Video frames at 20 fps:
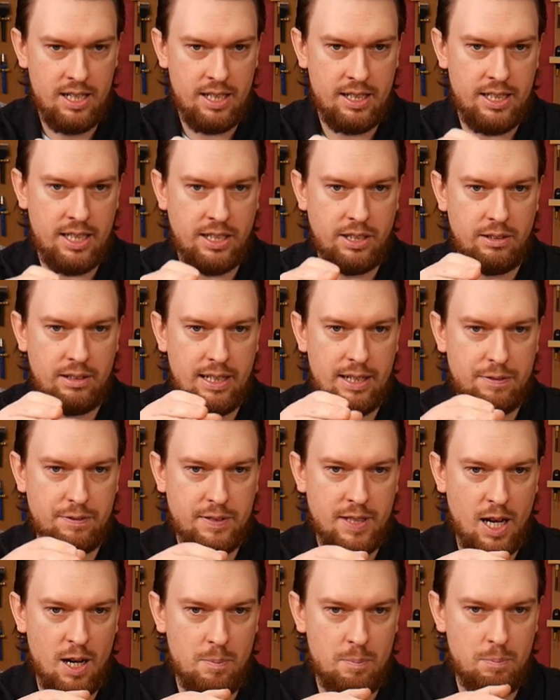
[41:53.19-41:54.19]
and then you
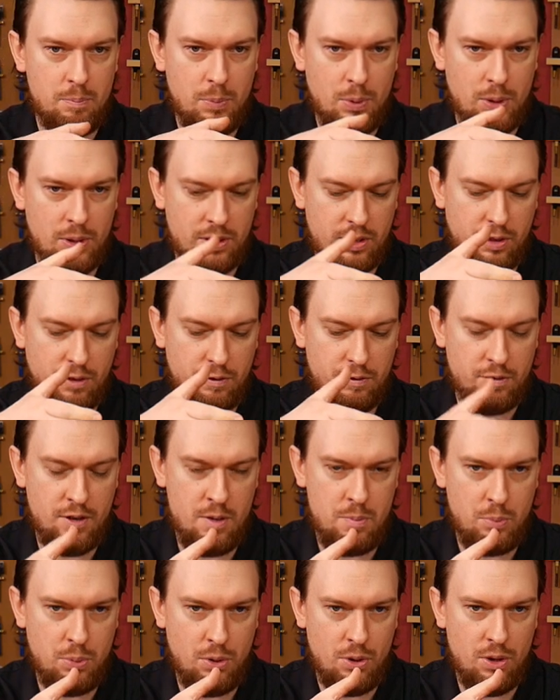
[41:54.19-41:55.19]
lift up and put your
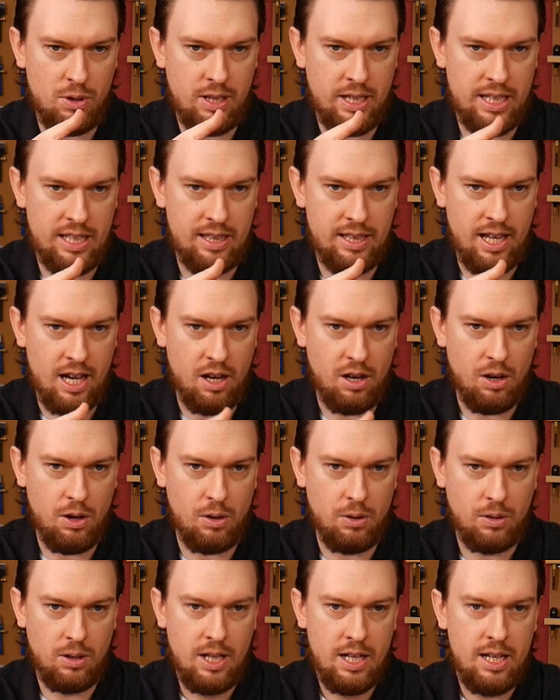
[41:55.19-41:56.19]
front prong in that
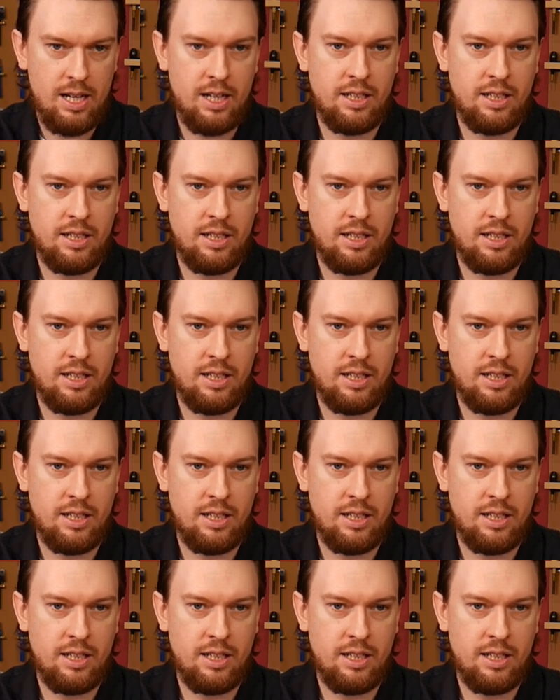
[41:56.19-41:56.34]
hole,